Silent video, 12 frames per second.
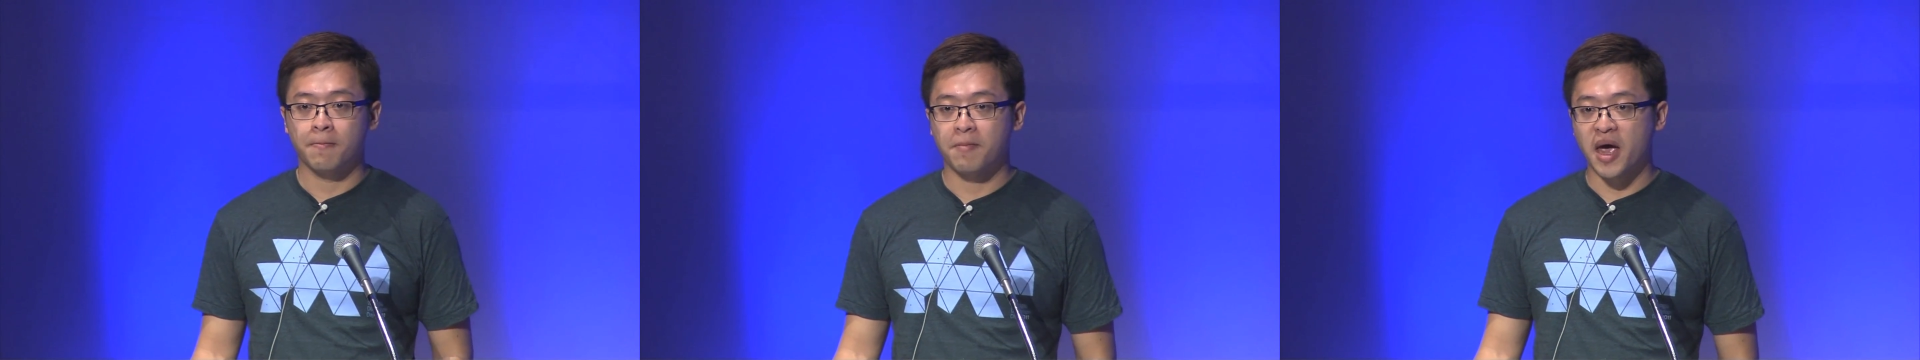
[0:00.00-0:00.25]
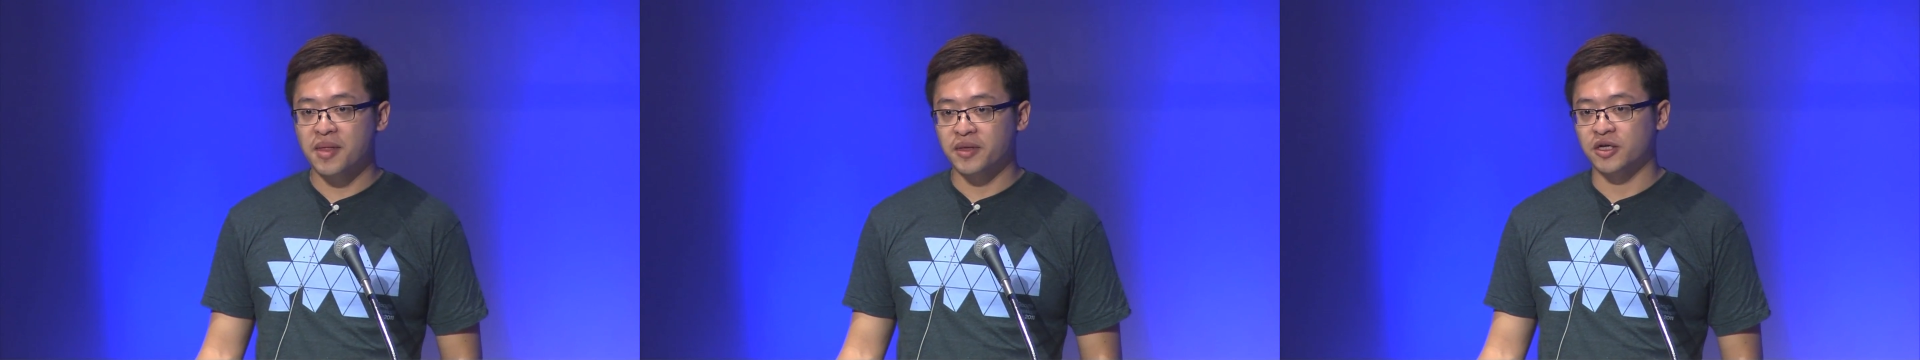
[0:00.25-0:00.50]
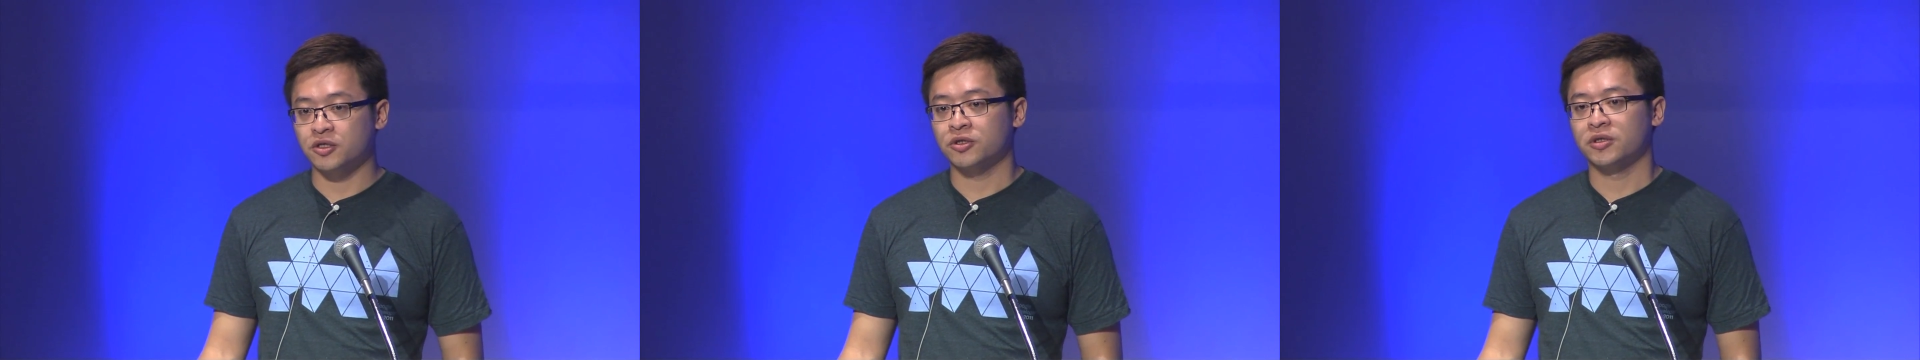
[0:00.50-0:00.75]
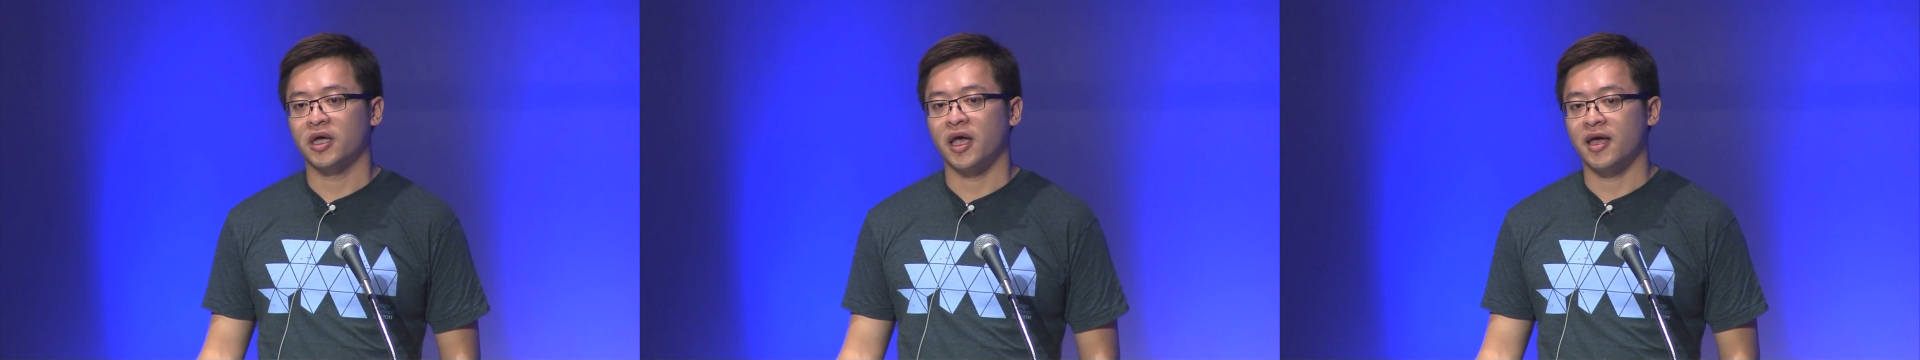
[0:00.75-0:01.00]
managed
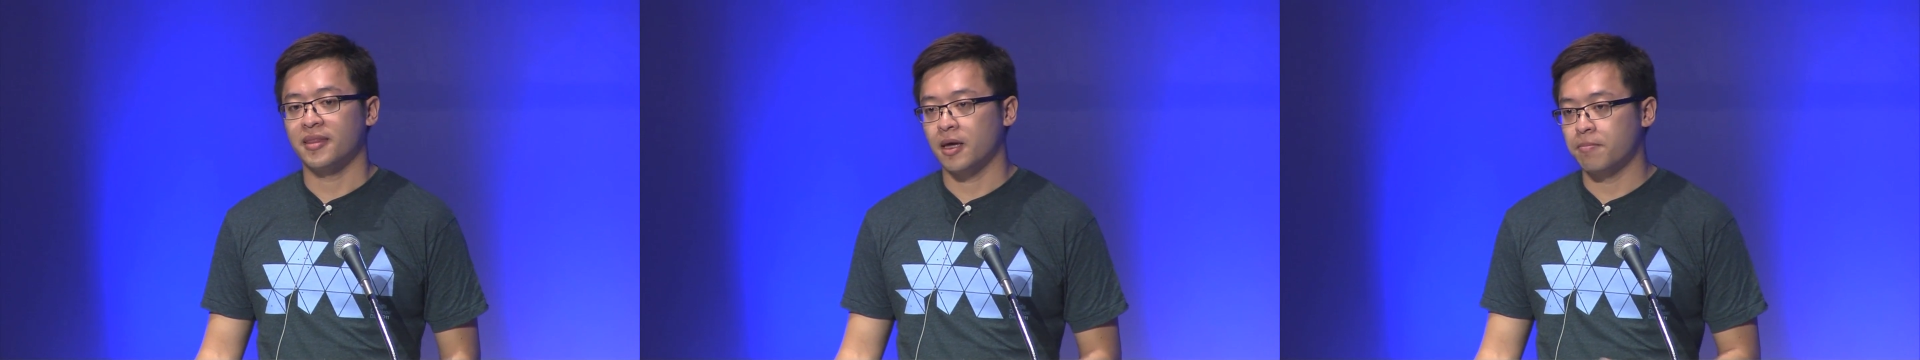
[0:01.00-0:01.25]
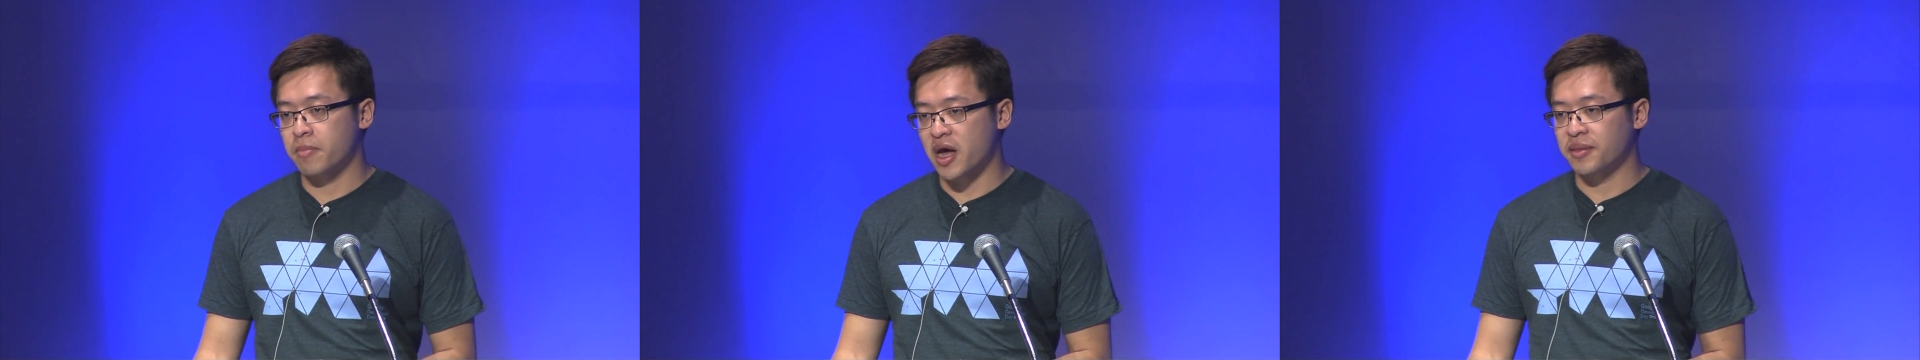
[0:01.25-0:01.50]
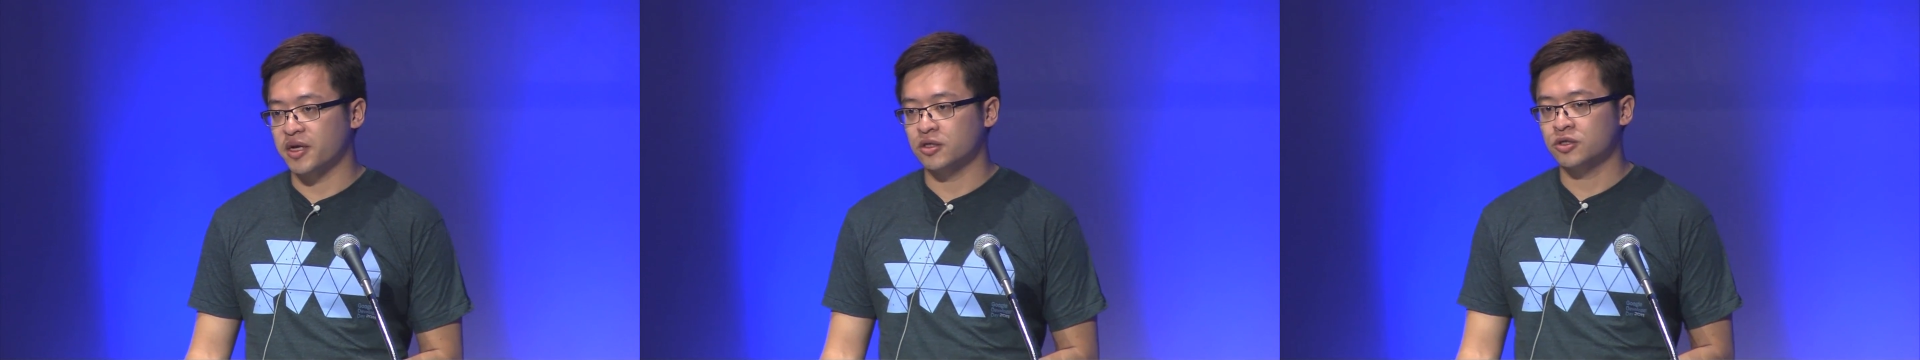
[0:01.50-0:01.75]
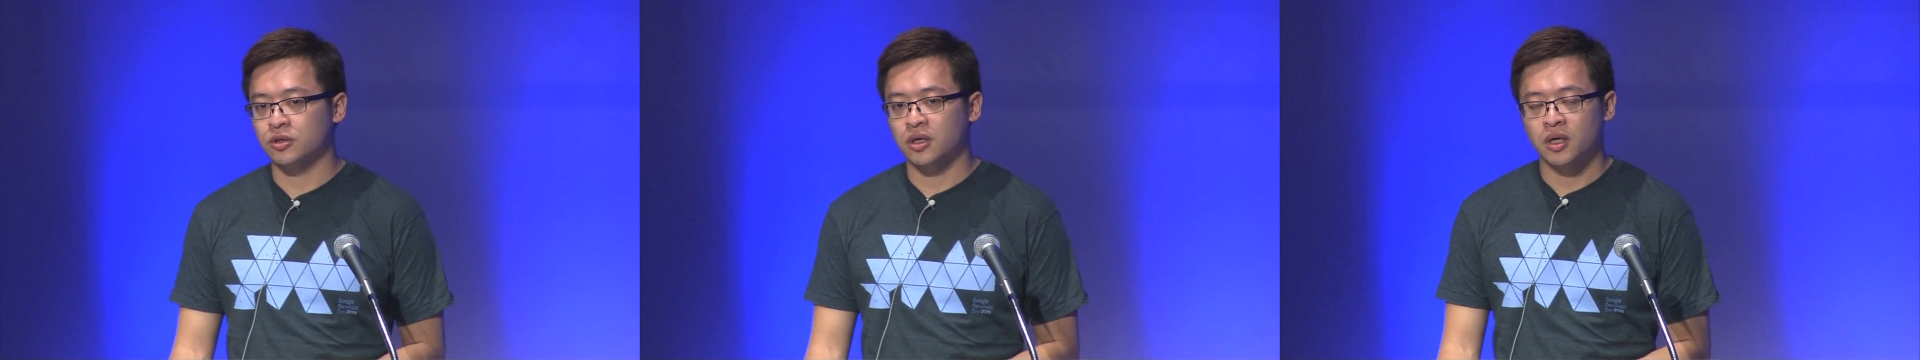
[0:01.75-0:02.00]
and unmanaged.